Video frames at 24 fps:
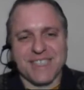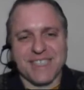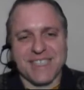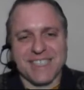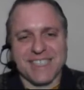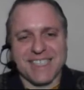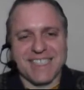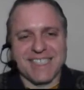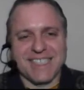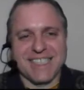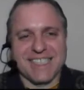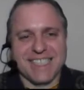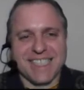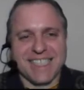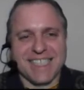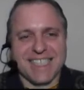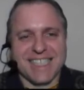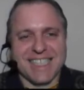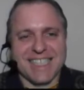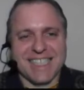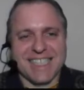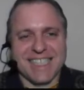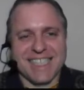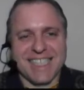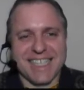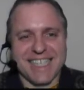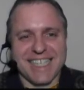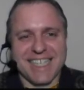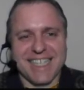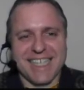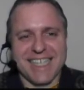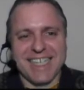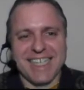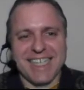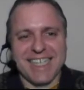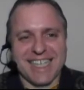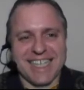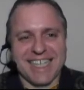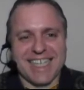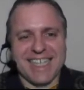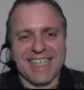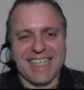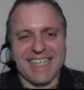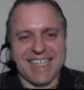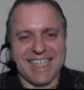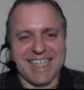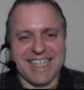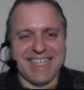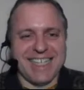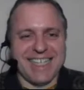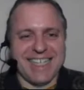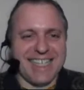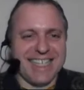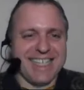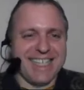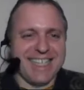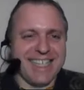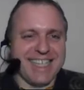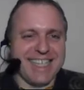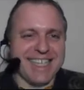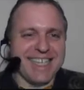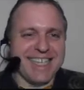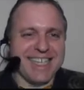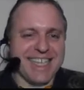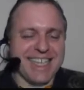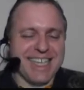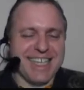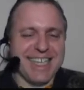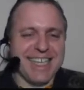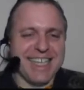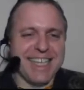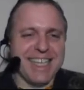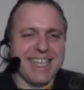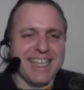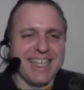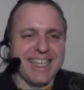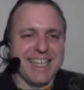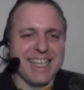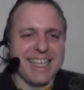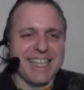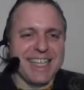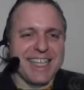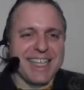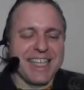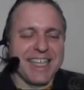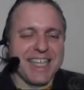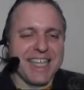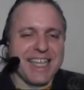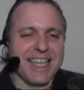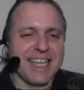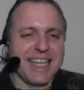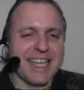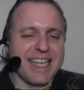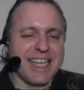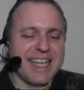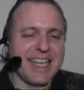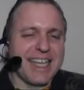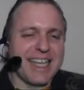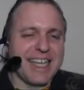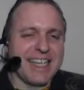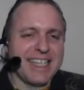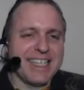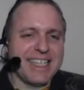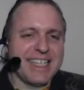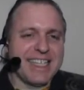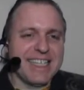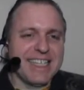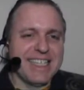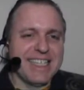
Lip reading: [no speech]